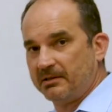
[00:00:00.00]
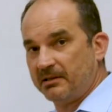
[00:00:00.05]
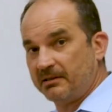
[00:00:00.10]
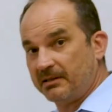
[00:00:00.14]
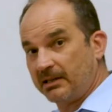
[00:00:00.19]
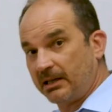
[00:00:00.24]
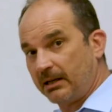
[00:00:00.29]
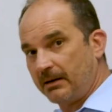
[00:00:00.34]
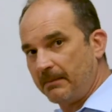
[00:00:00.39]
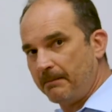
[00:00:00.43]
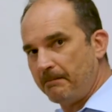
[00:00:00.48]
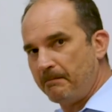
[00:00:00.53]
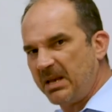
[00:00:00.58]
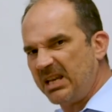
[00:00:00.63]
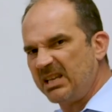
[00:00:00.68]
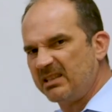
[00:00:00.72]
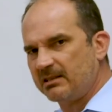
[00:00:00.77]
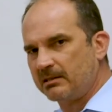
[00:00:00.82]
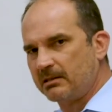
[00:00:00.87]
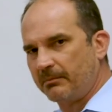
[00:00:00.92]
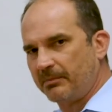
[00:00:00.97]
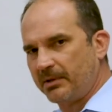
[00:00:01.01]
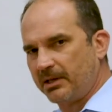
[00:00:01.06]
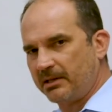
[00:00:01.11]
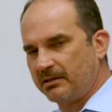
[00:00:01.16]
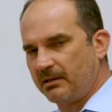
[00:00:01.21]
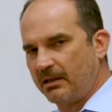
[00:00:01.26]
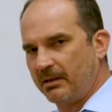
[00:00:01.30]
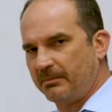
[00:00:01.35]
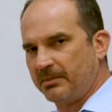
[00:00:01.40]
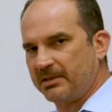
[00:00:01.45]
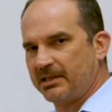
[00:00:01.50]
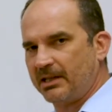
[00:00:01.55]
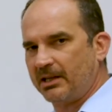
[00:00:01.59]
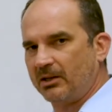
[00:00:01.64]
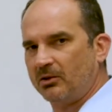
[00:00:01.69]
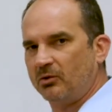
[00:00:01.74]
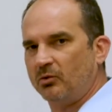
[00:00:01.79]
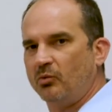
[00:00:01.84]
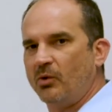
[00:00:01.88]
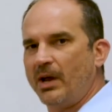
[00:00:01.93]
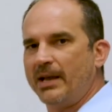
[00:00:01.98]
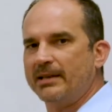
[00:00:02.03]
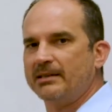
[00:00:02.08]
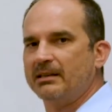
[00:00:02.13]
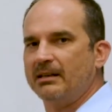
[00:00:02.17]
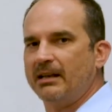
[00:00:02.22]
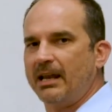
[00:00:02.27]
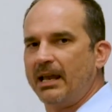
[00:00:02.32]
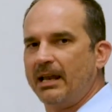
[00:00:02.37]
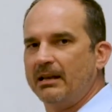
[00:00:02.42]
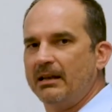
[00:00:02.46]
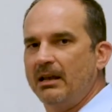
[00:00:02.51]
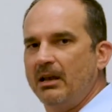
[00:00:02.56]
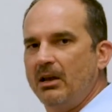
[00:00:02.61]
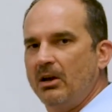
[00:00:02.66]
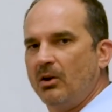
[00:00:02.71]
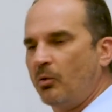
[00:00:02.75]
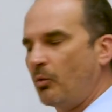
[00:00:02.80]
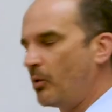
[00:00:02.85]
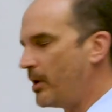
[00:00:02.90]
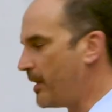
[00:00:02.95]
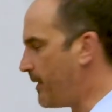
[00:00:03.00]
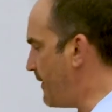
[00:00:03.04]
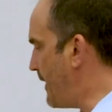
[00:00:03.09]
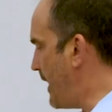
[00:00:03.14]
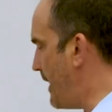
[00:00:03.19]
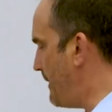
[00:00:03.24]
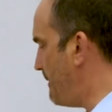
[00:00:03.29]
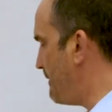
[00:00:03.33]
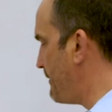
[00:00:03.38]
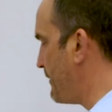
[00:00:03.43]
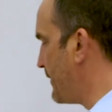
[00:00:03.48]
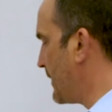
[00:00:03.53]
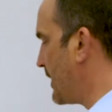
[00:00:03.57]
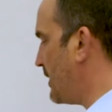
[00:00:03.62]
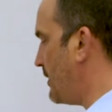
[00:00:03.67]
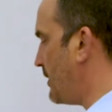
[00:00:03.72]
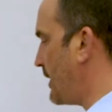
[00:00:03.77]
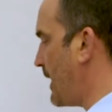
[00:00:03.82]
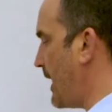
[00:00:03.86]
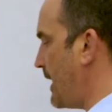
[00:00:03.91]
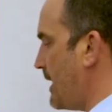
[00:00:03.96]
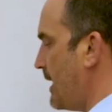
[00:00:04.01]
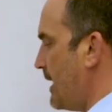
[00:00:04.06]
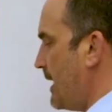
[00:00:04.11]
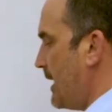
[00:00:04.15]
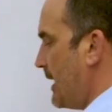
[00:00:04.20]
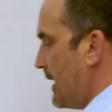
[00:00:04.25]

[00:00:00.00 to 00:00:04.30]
Is it gonna mean something to them? Is it gonna resonate with them, okay?